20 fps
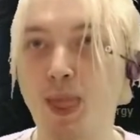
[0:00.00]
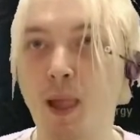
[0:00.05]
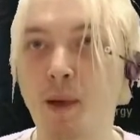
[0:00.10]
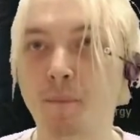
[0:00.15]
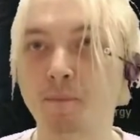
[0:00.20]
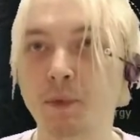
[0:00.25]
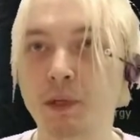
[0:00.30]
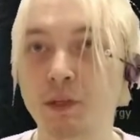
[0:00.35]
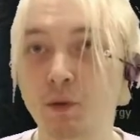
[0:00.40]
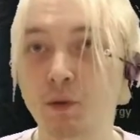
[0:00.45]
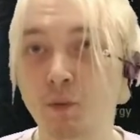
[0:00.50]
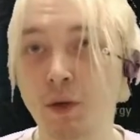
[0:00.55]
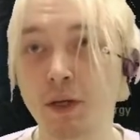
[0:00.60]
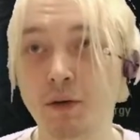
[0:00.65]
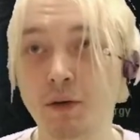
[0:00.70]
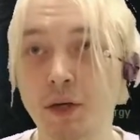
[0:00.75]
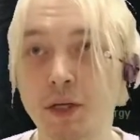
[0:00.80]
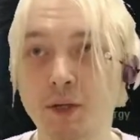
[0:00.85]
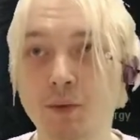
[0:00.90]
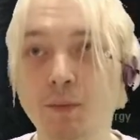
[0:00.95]
So what do I
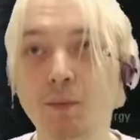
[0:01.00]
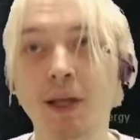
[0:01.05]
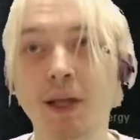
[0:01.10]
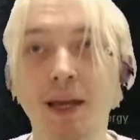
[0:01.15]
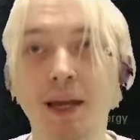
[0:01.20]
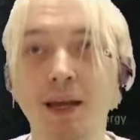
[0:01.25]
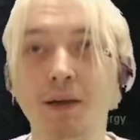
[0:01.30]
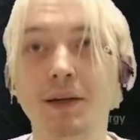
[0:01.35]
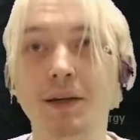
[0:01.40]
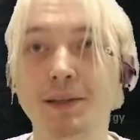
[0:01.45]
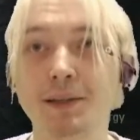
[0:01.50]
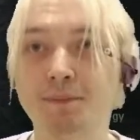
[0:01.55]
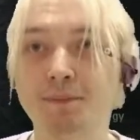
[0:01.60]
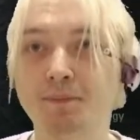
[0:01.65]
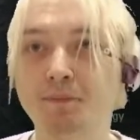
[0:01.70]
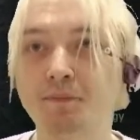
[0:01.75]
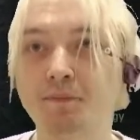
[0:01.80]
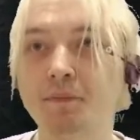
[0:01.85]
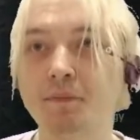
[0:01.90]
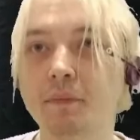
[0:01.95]
do? Well, anyways,
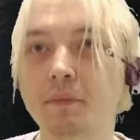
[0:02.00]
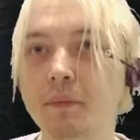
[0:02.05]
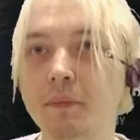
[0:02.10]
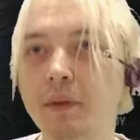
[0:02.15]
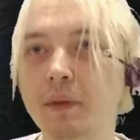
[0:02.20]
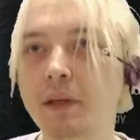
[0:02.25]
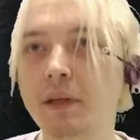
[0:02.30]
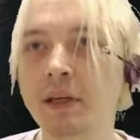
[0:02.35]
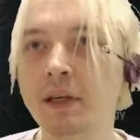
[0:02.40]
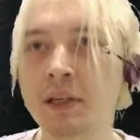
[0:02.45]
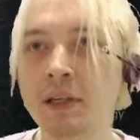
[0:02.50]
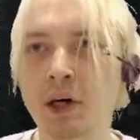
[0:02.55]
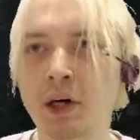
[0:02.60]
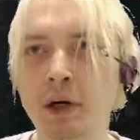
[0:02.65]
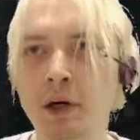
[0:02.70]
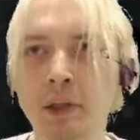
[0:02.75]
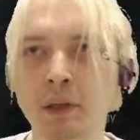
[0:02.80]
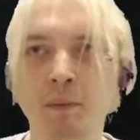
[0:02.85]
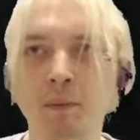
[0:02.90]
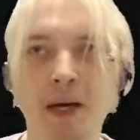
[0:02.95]

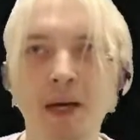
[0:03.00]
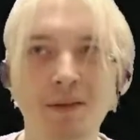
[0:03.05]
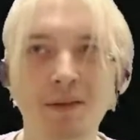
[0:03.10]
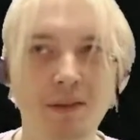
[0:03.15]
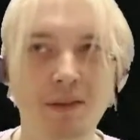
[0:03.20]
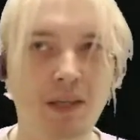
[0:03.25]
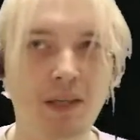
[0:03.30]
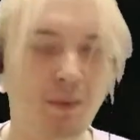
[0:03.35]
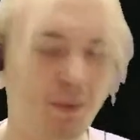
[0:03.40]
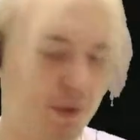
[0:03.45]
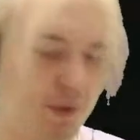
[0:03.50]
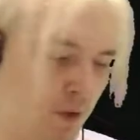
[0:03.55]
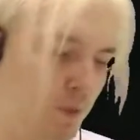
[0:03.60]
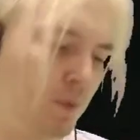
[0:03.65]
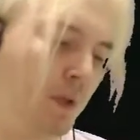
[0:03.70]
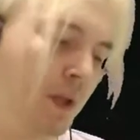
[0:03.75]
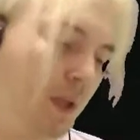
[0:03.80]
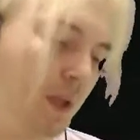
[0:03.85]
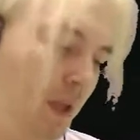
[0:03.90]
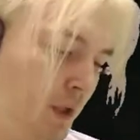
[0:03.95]
toggle mouse, I
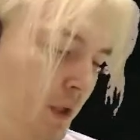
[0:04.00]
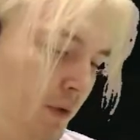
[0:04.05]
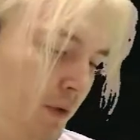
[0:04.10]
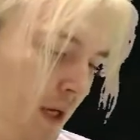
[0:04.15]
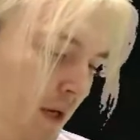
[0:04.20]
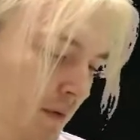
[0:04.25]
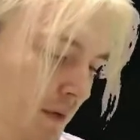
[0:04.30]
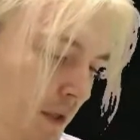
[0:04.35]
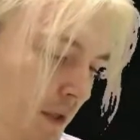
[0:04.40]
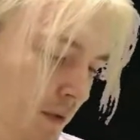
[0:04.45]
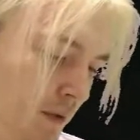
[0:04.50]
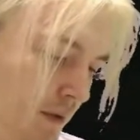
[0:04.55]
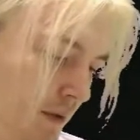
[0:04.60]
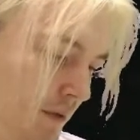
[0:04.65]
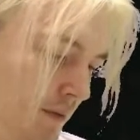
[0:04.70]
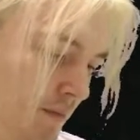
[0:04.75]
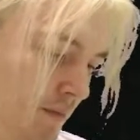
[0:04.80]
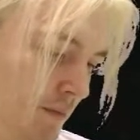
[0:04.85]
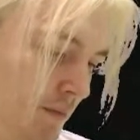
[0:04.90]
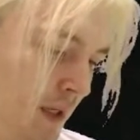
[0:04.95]
probably need to have it on
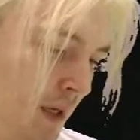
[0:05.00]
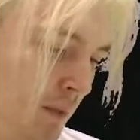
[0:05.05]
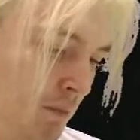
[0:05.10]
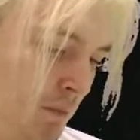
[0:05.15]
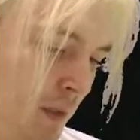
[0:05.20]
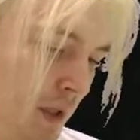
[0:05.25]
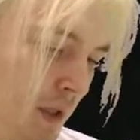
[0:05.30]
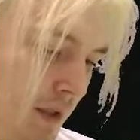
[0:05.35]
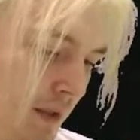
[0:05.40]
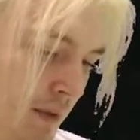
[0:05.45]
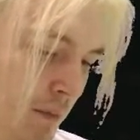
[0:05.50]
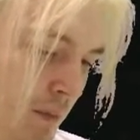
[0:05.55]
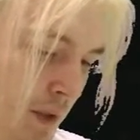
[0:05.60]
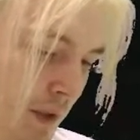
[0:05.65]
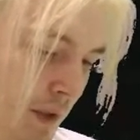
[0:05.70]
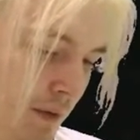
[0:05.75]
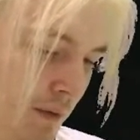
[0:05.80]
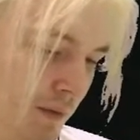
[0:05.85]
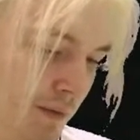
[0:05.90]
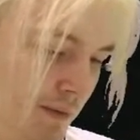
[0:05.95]
some button, but
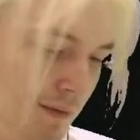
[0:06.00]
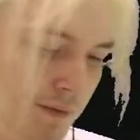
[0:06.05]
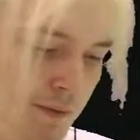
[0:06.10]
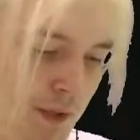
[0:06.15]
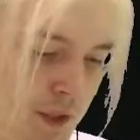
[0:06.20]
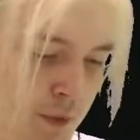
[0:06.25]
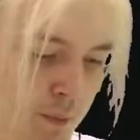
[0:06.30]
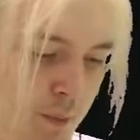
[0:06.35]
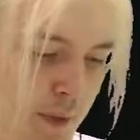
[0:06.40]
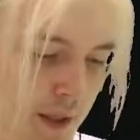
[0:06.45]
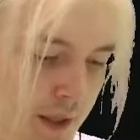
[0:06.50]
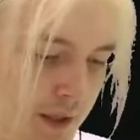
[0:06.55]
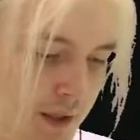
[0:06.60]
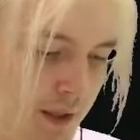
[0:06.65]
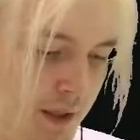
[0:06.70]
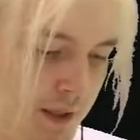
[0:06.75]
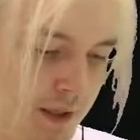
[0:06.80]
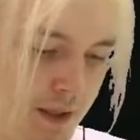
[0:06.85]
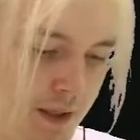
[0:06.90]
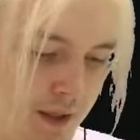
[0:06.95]
which button
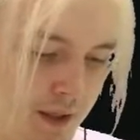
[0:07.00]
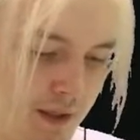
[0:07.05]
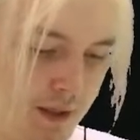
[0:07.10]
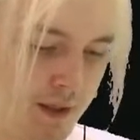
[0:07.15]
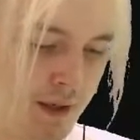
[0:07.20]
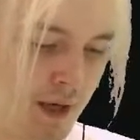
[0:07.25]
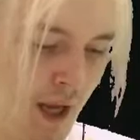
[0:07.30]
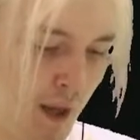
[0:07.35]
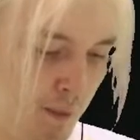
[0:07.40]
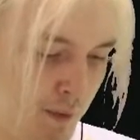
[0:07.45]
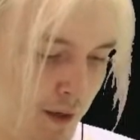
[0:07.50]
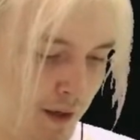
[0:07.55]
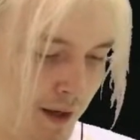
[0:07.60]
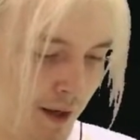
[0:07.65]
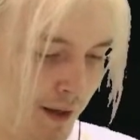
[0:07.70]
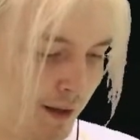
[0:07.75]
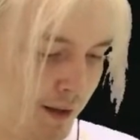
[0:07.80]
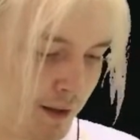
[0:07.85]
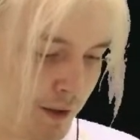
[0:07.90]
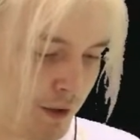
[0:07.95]
is it? Damn it, I
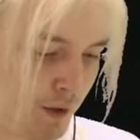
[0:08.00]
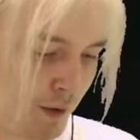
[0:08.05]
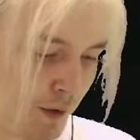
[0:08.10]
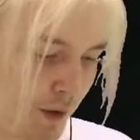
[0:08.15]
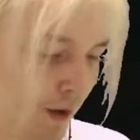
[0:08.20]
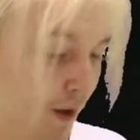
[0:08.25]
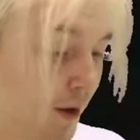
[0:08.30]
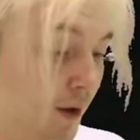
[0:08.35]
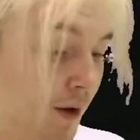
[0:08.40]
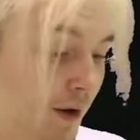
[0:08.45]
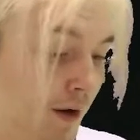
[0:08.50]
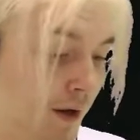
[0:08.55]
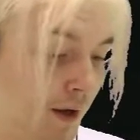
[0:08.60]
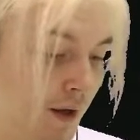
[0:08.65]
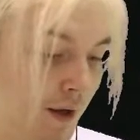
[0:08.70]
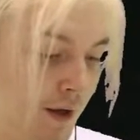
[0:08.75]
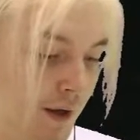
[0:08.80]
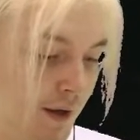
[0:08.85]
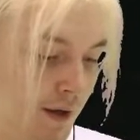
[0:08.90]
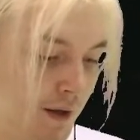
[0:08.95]
don't know.
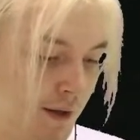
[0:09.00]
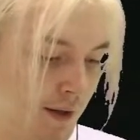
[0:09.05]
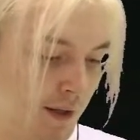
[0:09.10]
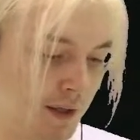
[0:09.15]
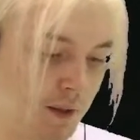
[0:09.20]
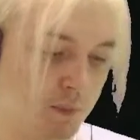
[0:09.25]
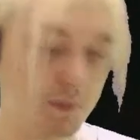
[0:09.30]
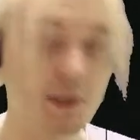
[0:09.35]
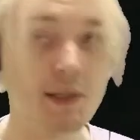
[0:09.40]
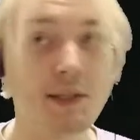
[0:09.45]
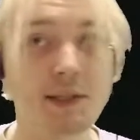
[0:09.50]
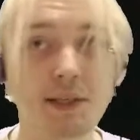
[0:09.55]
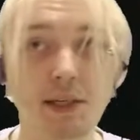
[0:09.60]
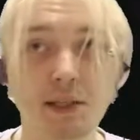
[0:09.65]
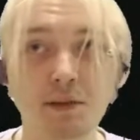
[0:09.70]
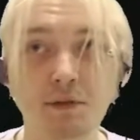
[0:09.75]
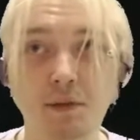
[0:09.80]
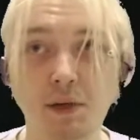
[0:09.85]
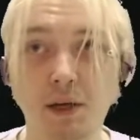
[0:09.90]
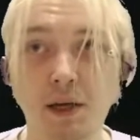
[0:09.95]
Let it be a 6
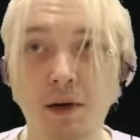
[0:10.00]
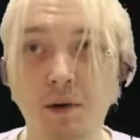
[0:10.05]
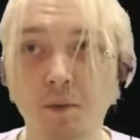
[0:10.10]
for now.